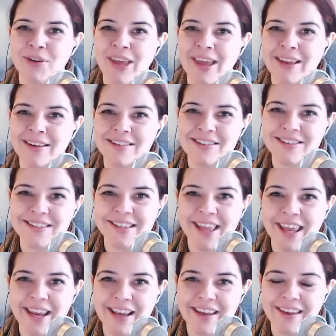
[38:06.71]
And just
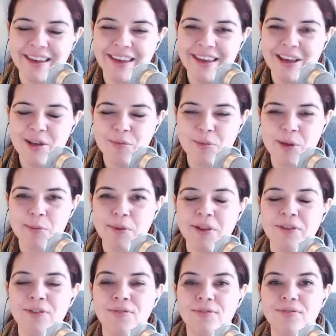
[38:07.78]
like people
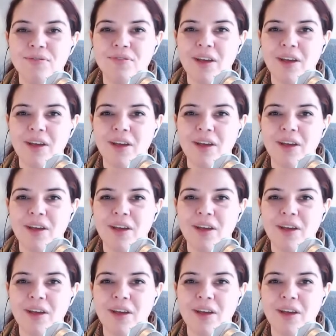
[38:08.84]
have